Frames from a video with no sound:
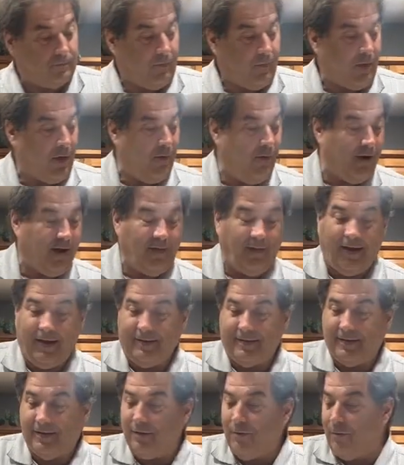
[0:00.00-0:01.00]
what I like
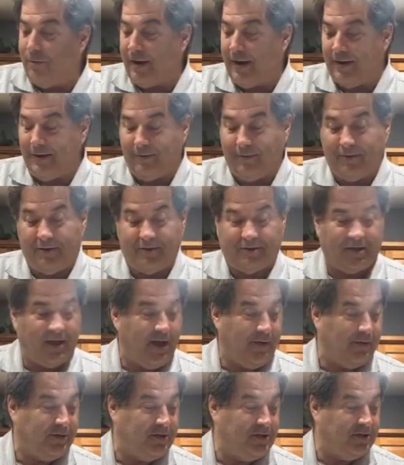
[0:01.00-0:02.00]
to do when I do these
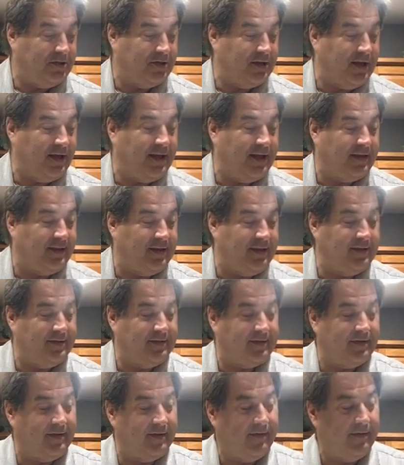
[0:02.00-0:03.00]
sandwiches, I get
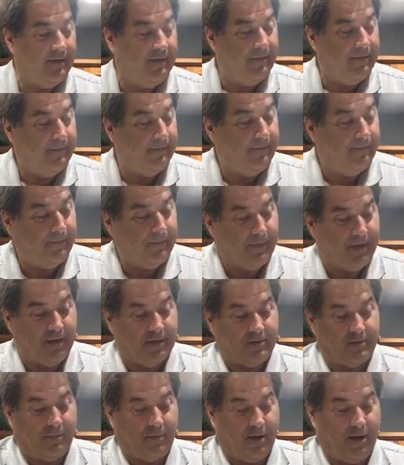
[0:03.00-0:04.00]
these, it's
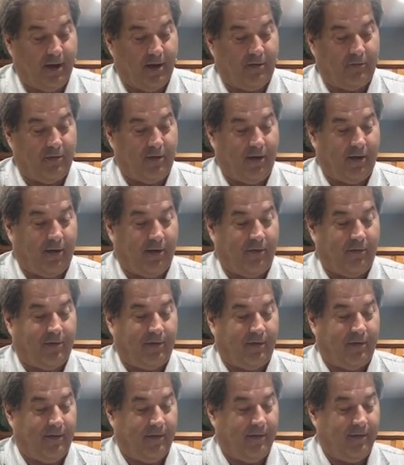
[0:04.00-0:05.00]
from Country
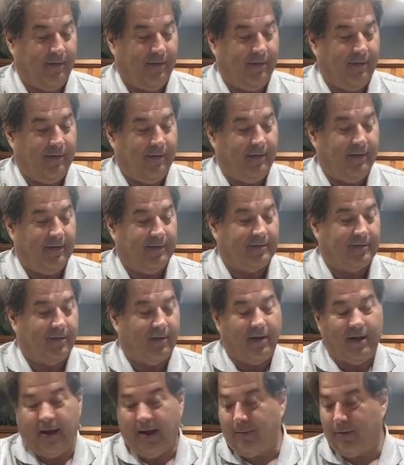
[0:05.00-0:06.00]
Hearth. It's their
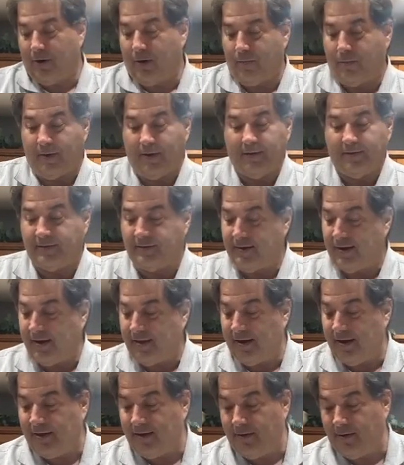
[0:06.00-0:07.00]
hamburger buns. I
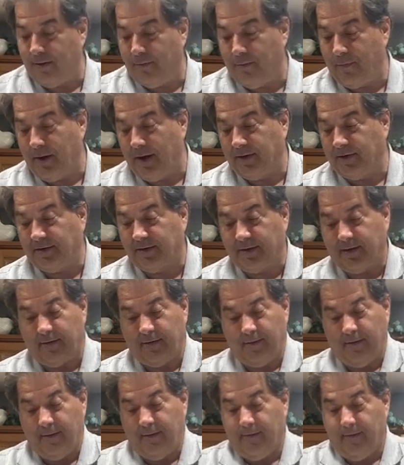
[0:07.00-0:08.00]
think they're the best.
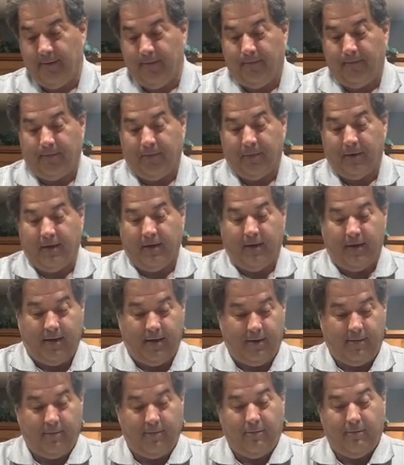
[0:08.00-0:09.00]

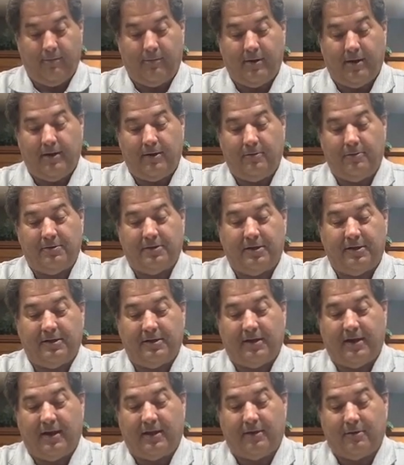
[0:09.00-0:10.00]
And what I do is I just
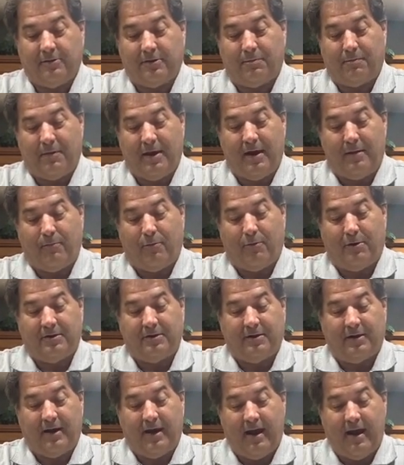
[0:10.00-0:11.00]
cut those bad boys
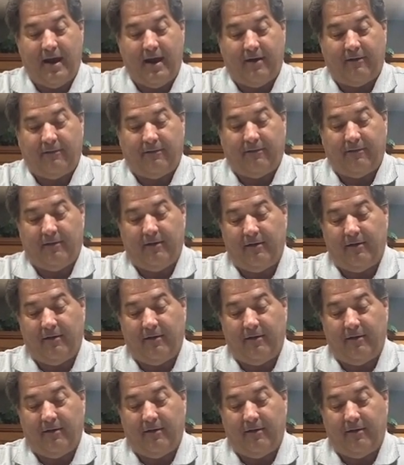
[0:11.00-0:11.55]
in half.